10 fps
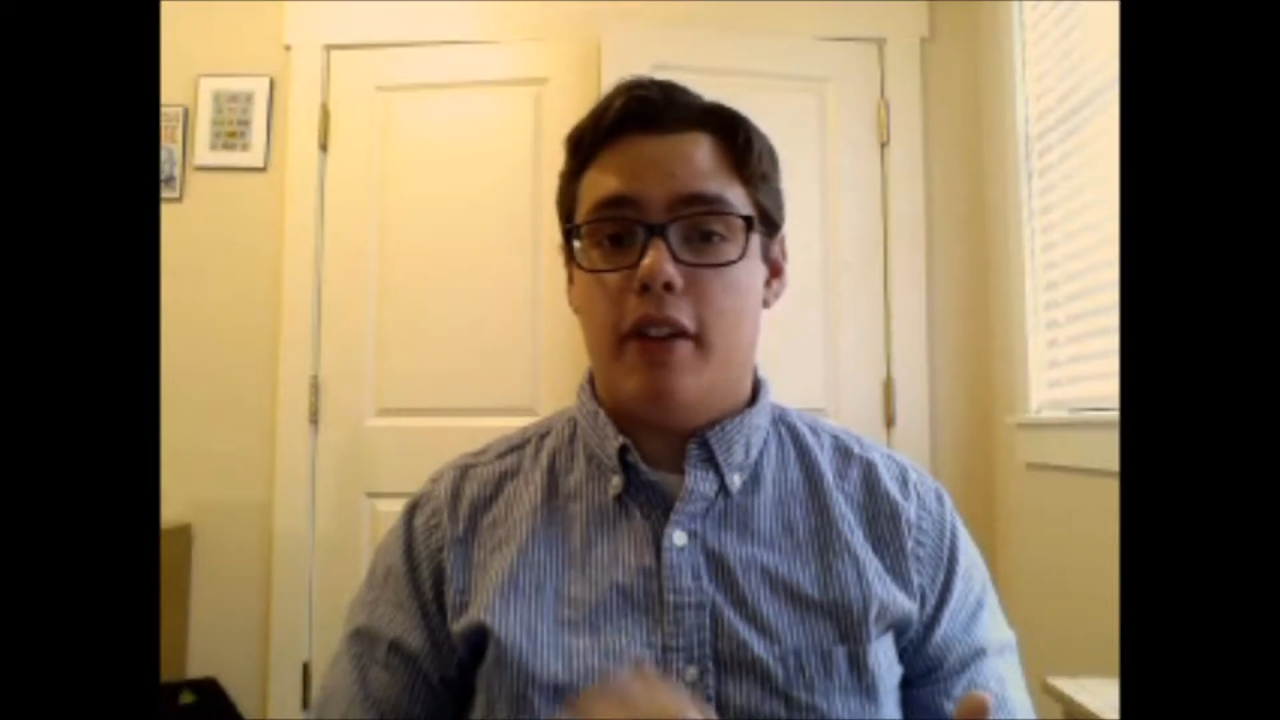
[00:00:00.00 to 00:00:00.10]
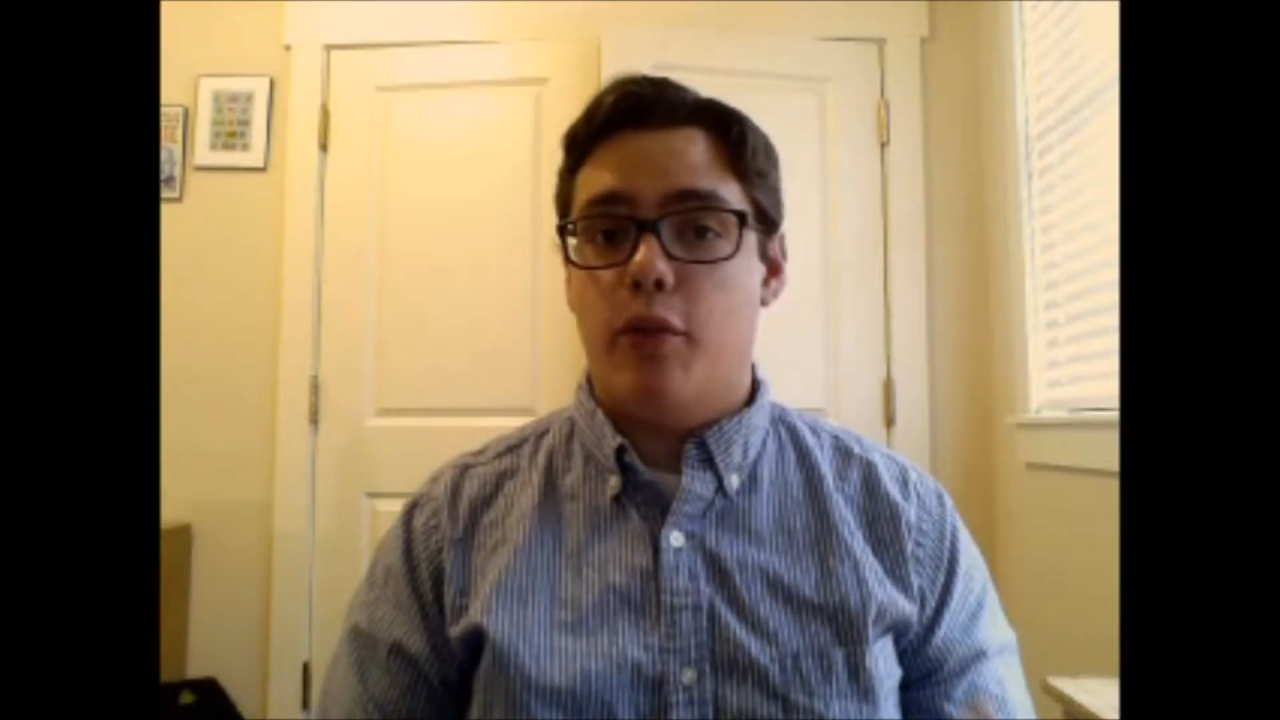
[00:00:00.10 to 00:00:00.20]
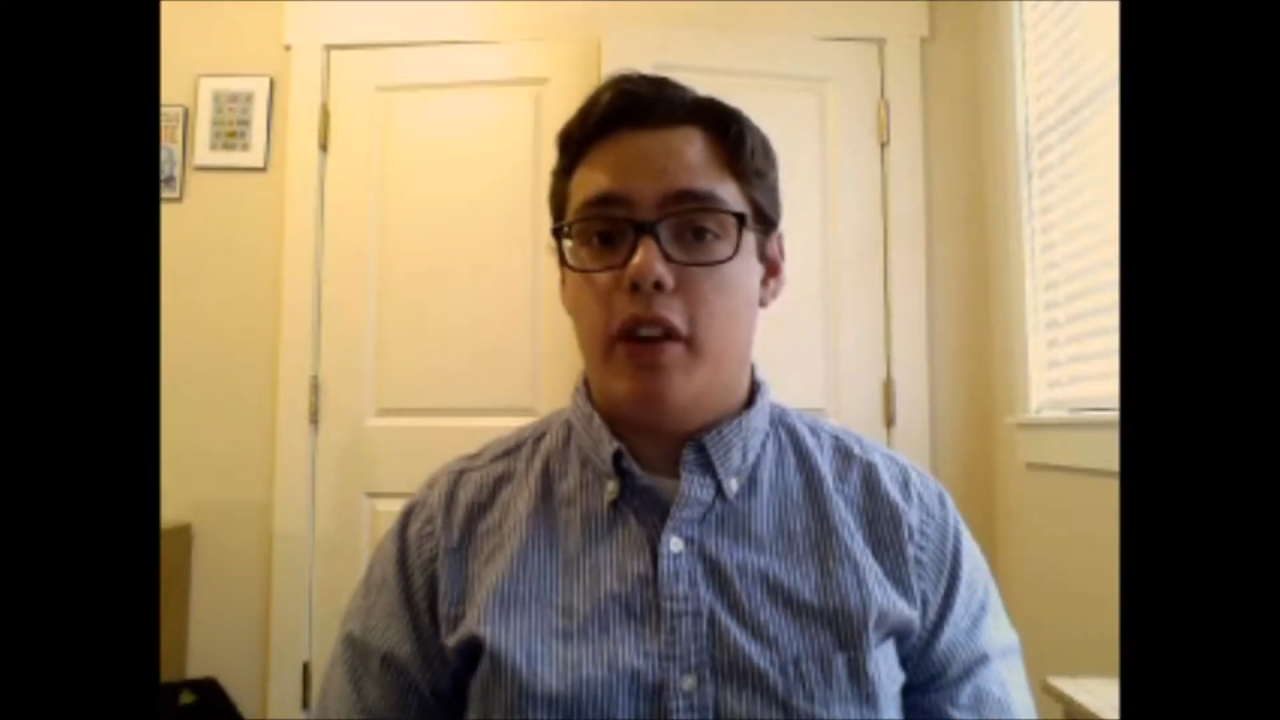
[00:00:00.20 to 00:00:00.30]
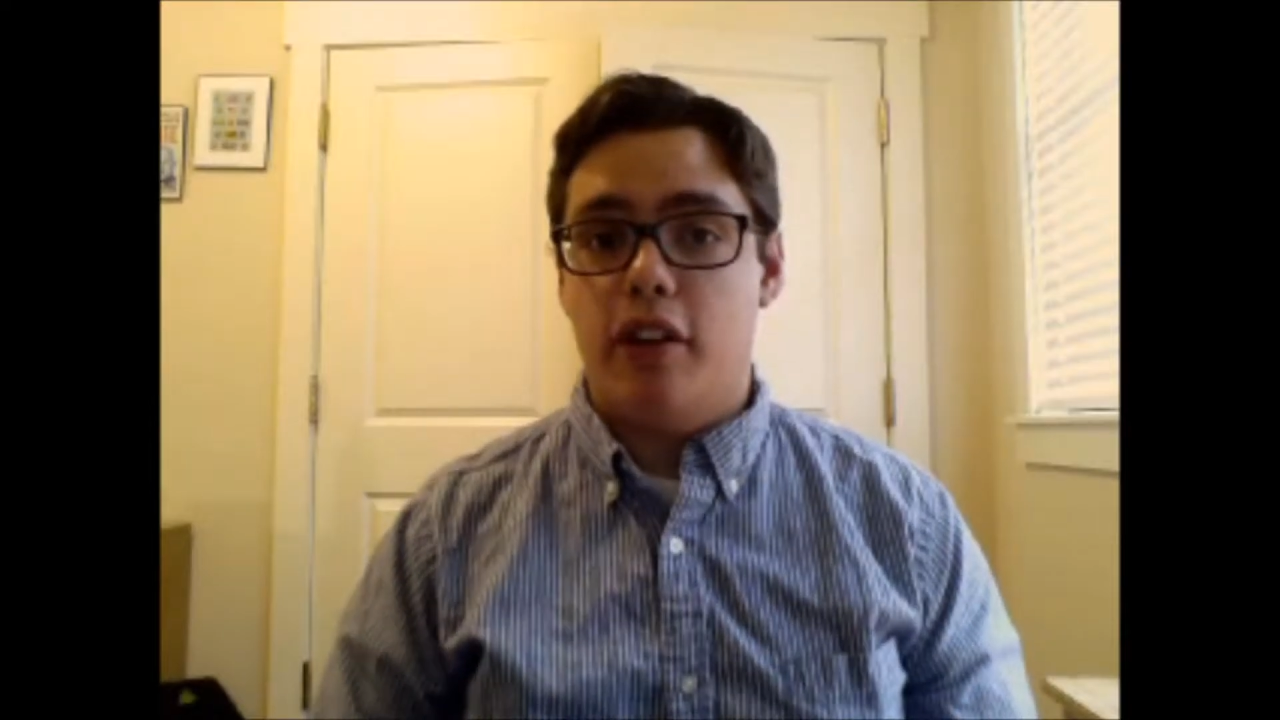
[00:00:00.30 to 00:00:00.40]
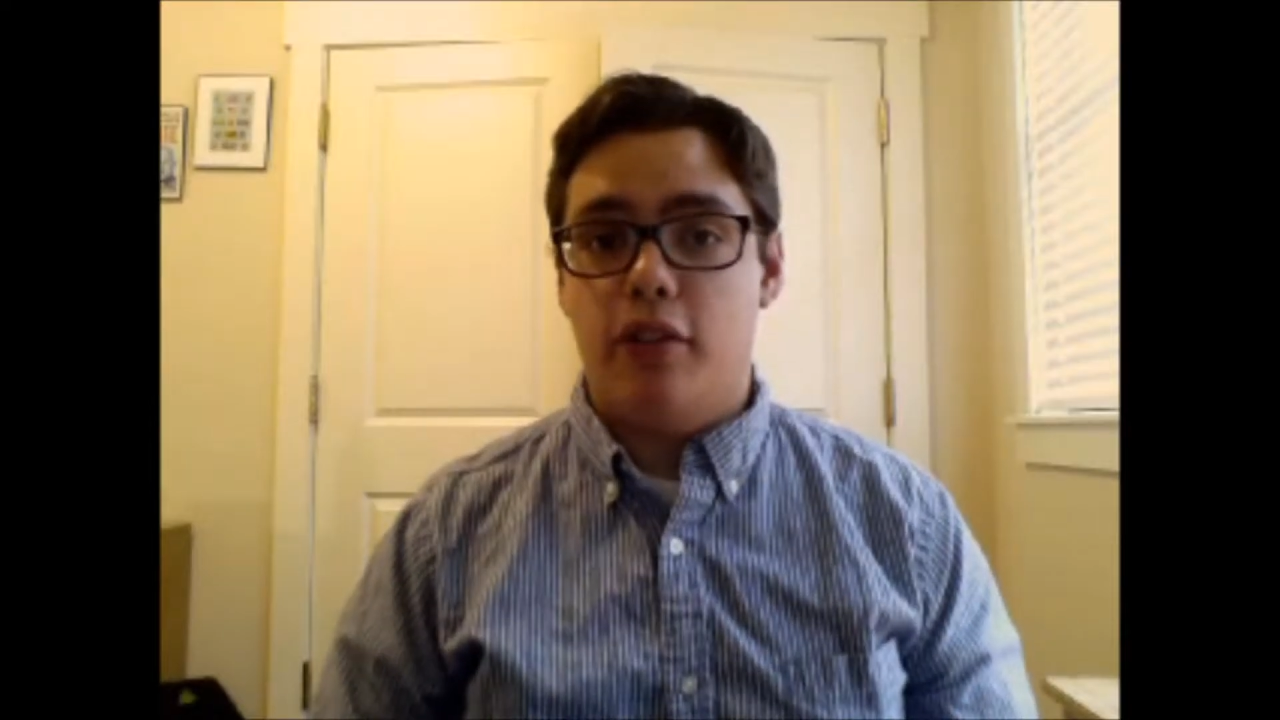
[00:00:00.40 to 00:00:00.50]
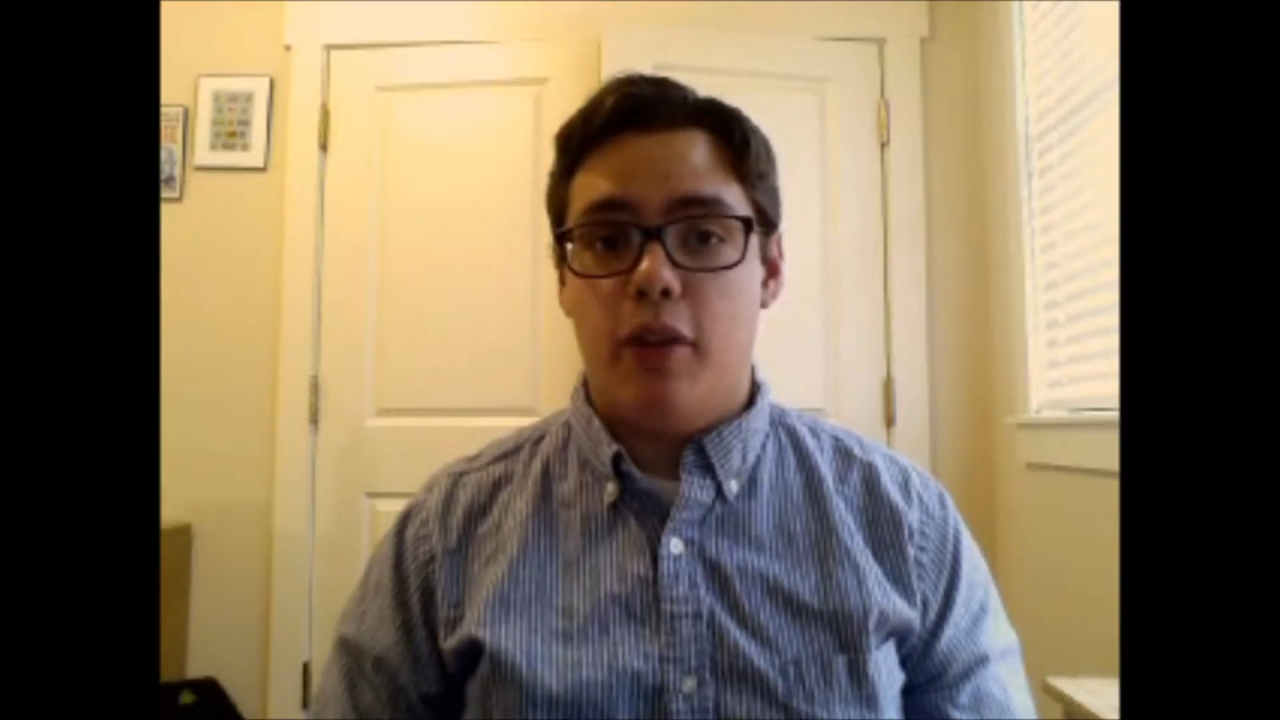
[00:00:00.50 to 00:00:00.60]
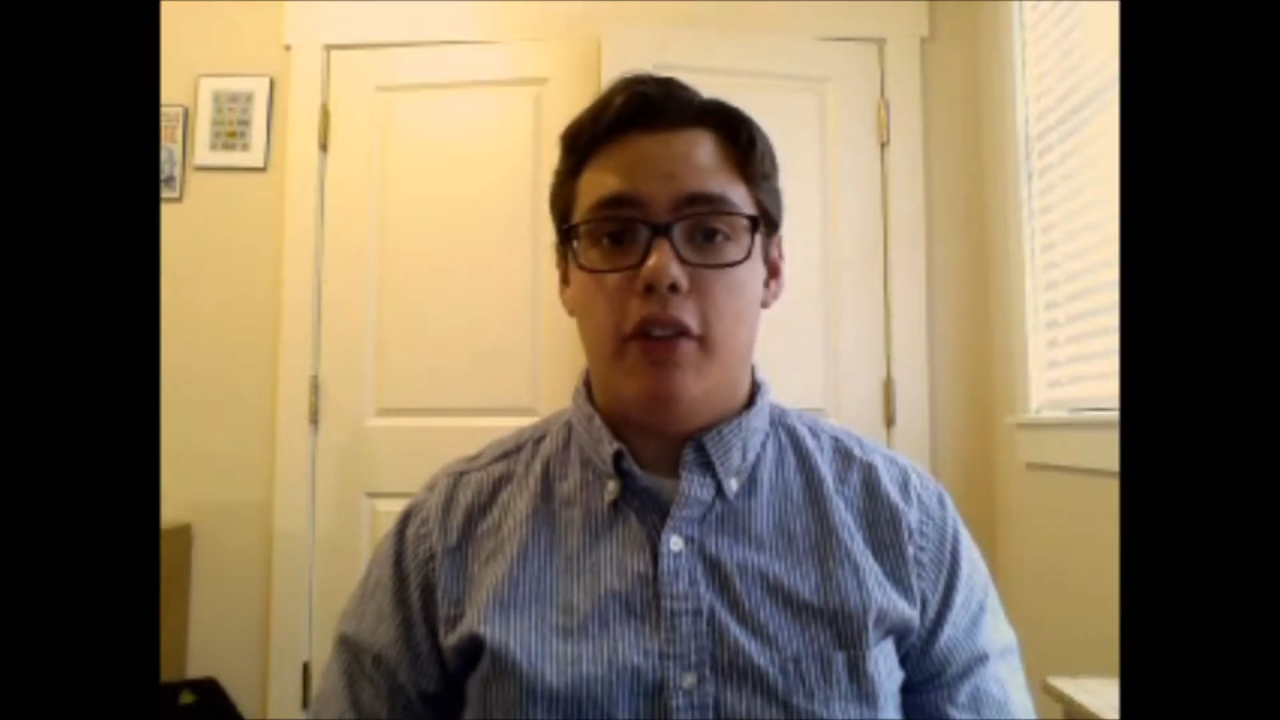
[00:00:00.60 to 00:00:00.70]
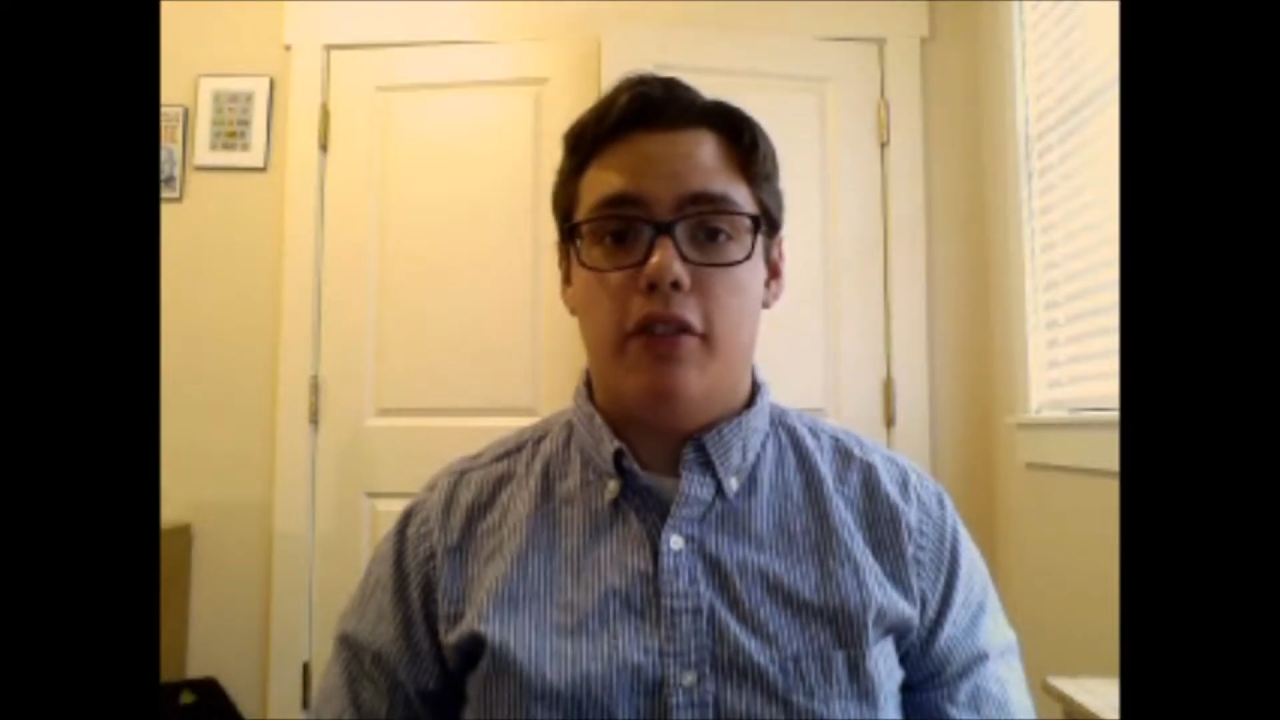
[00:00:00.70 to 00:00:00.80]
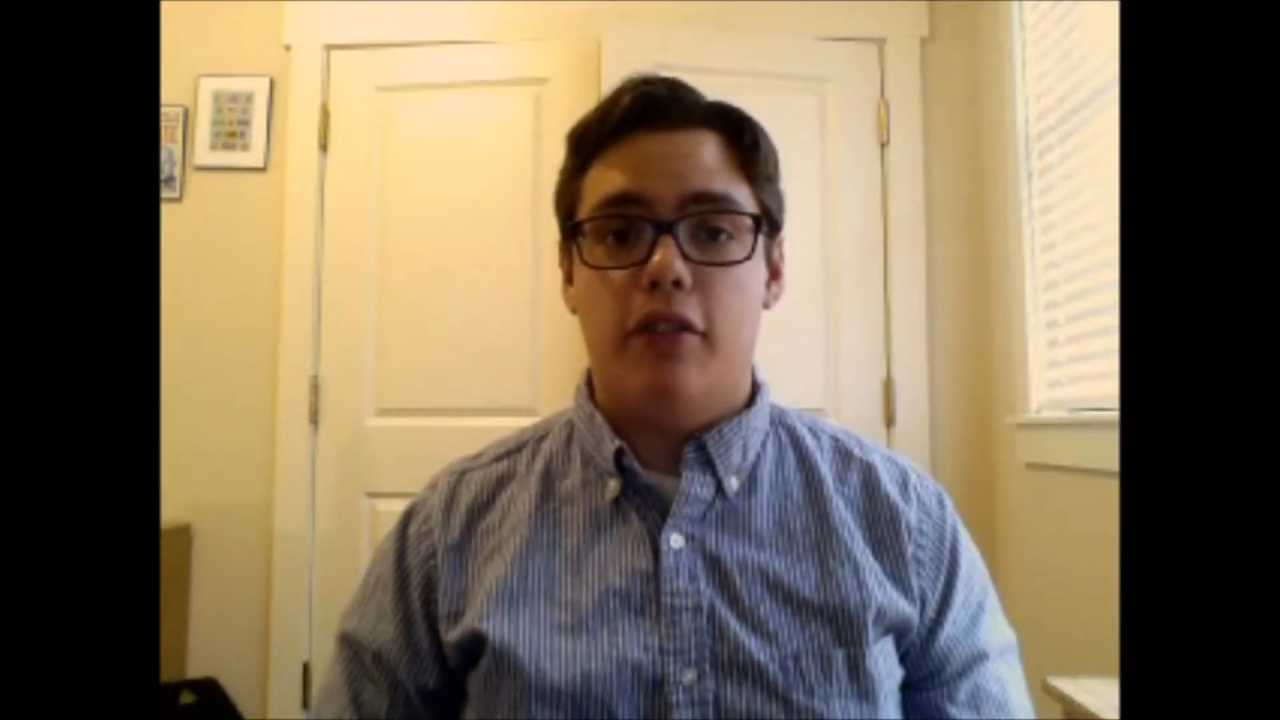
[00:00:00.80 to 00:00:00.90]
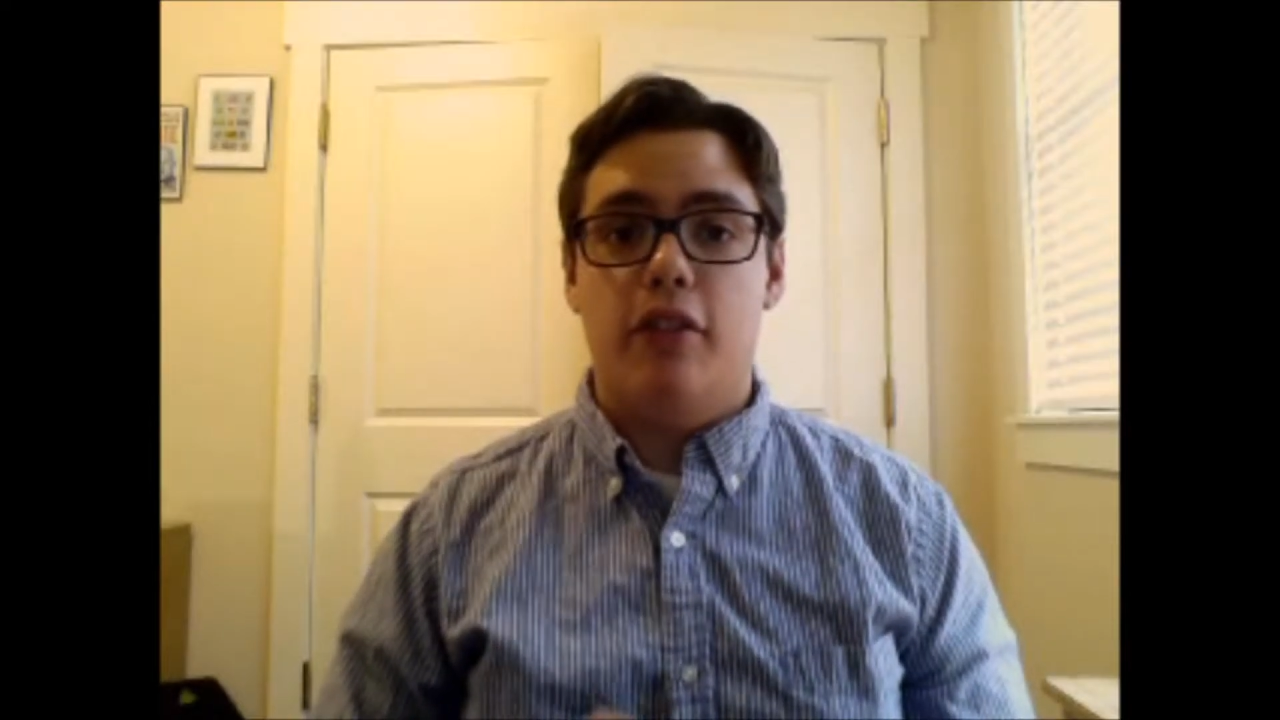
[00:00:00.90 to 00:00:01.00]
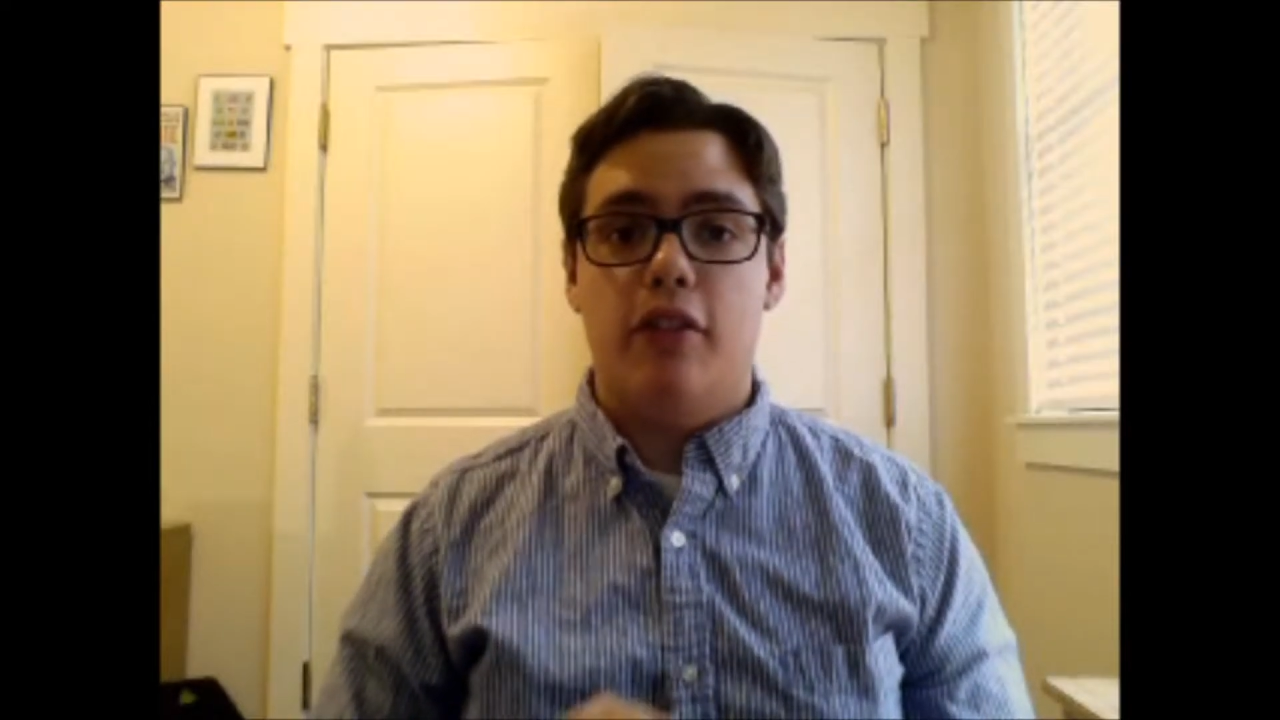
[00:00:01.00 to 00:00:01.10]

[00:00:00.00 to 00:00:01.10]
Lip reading: everyone gets registered,